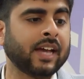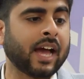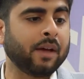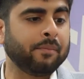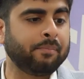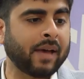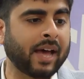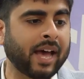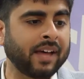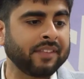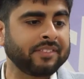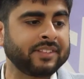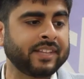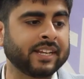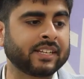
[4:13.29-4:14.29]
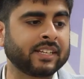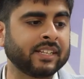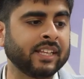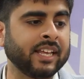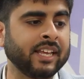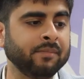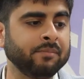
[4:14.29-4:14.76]
a path that
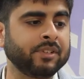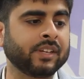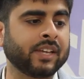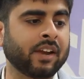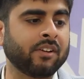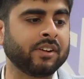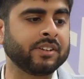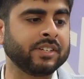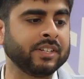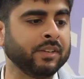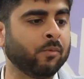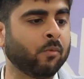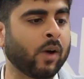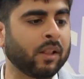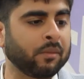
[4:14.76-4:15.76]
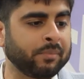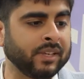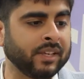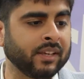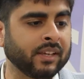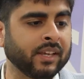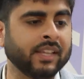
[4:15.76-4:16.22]
claimed to guarantee well
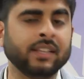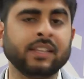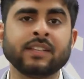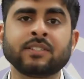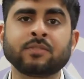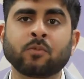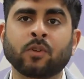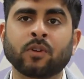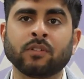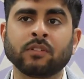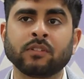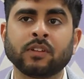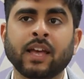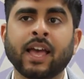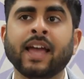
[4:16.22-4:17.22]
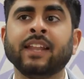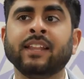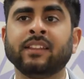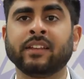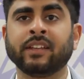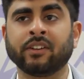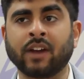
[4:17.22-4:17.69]
being in this world and in
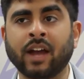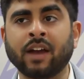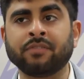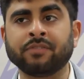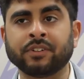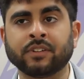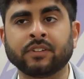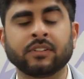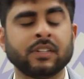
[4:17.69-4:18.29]
the hereafter.